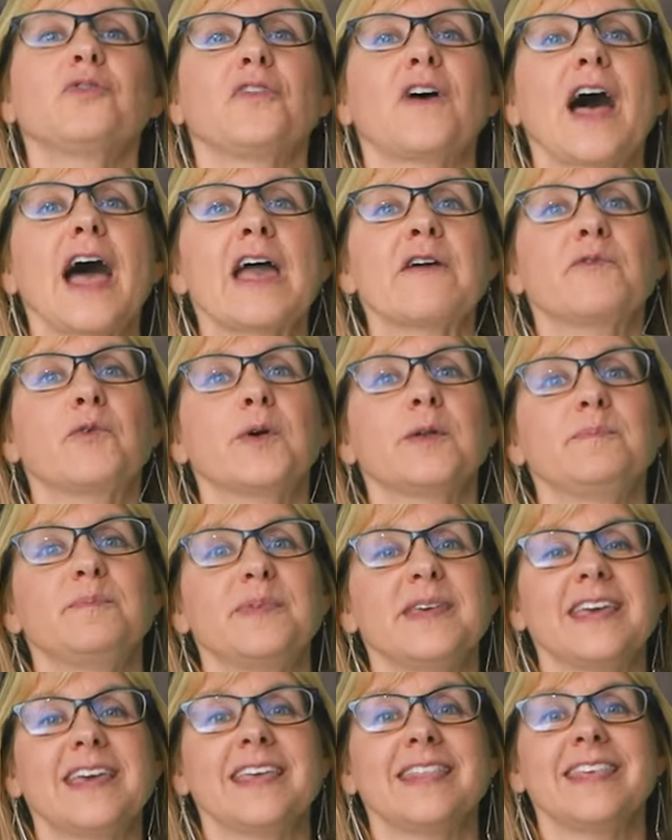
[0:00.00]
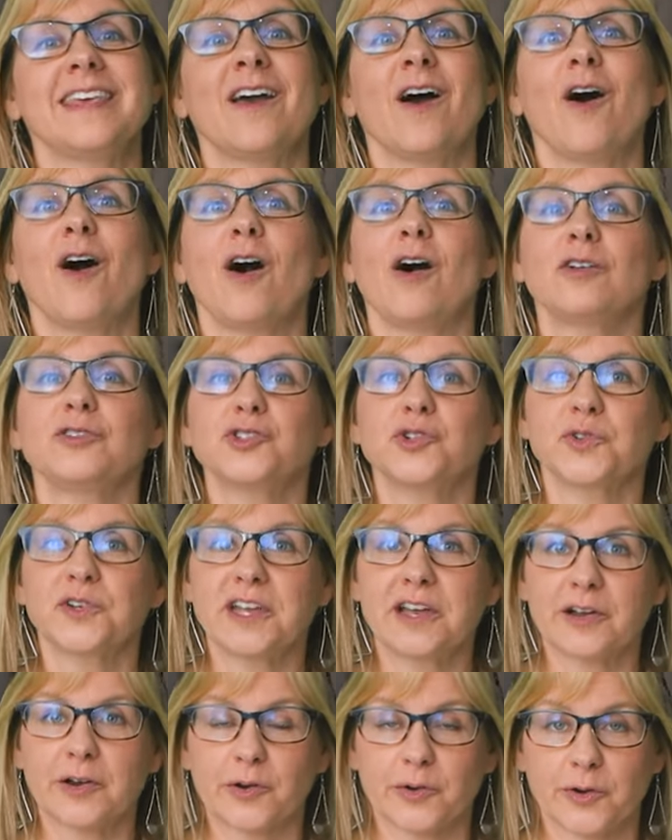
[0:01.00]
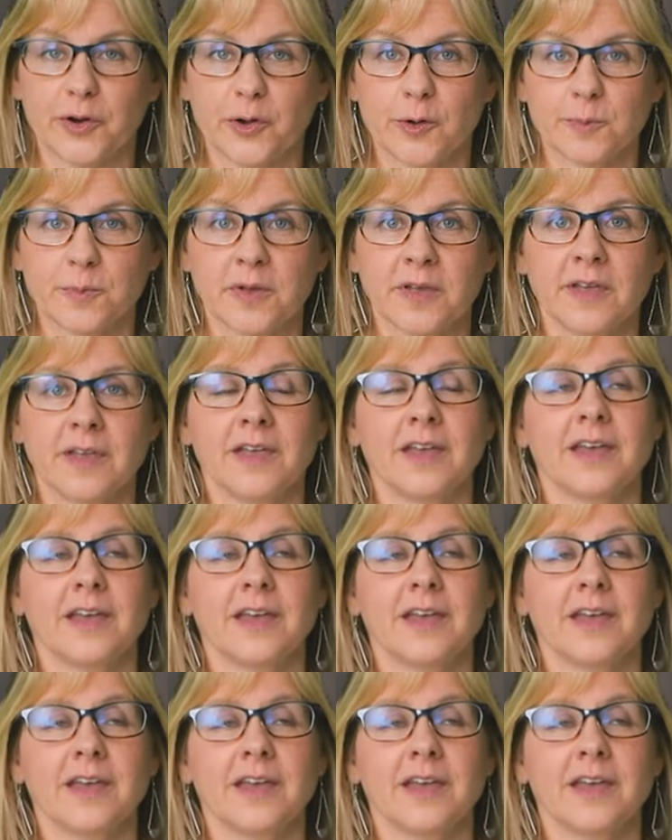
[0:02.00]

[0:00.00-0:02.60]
5 would be the Altria Group.